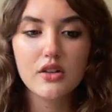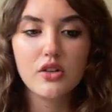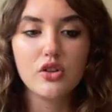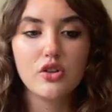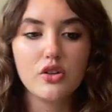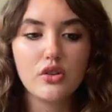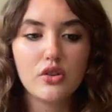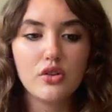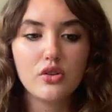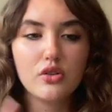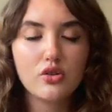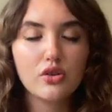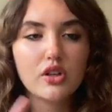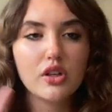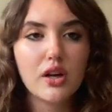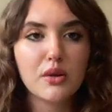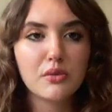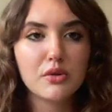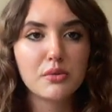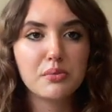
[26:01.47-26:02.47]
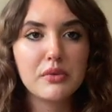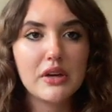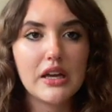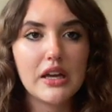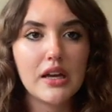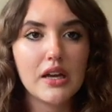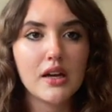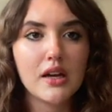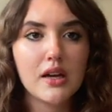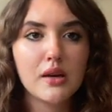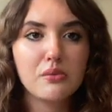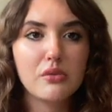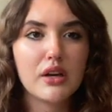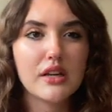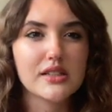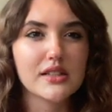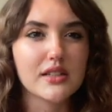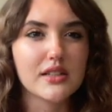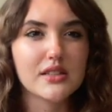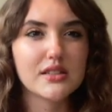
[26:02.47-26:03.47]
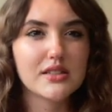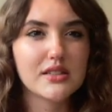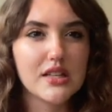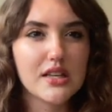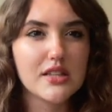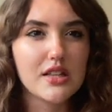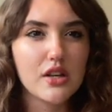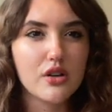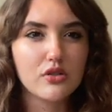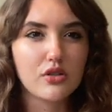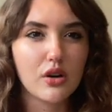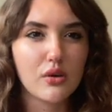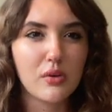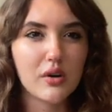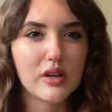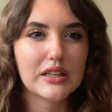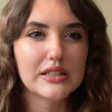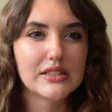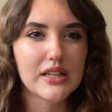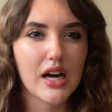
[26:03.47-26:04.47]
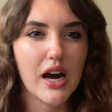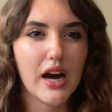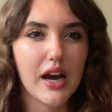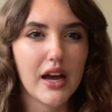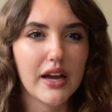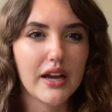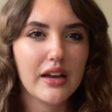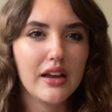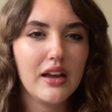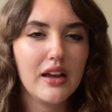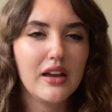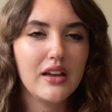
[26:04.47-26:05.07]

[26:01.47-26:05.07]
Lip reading: you should come with me because I can see that you don't die,